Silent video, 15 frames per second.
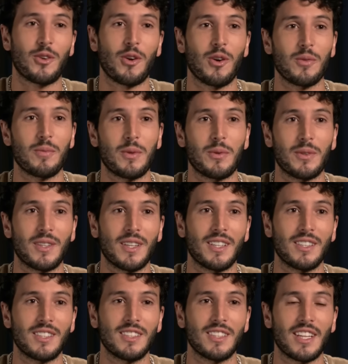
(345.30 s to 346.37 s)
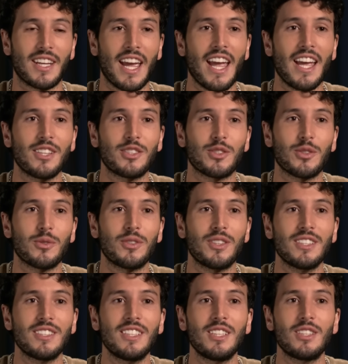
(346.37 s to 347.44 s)
called me one day, and she's like, hey, so
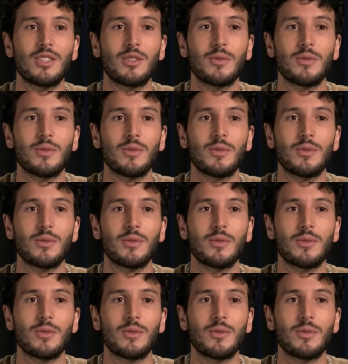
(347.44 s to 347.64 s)
Disney's